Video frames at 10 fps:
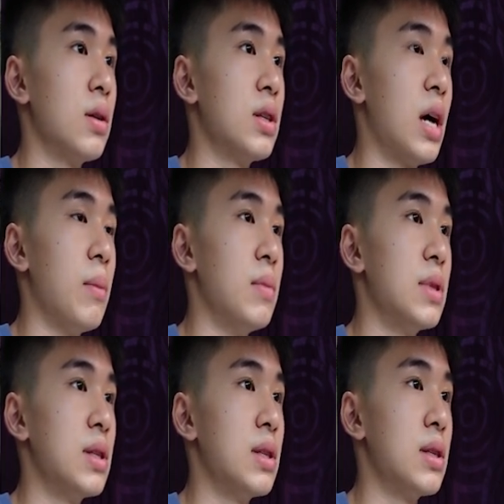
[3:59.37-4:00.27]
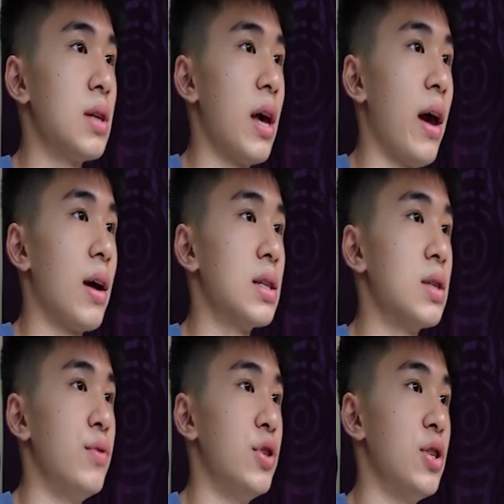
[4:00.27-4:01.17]
times
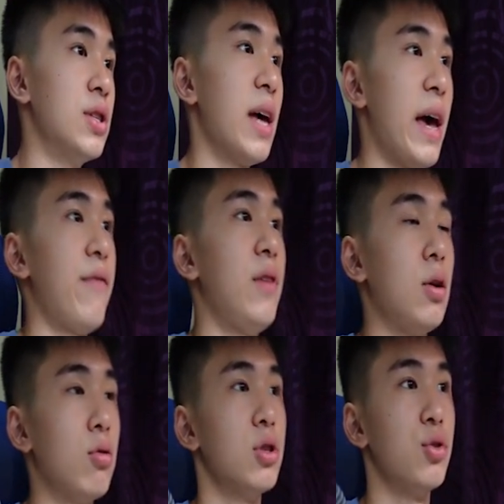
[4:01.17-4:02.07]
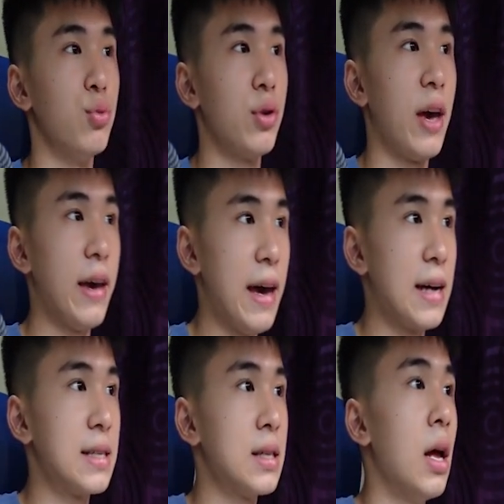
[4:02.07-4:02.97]
X, which is F equals to
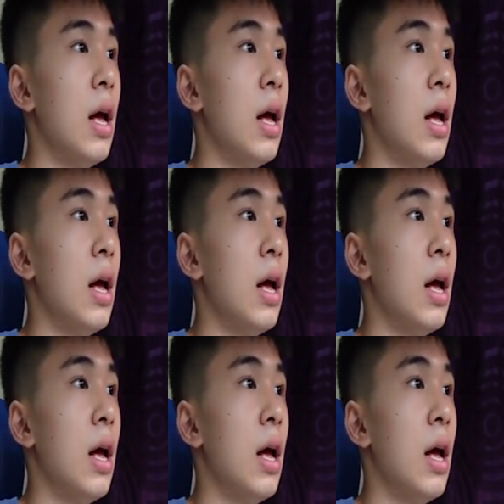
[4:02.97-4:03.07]
Kx.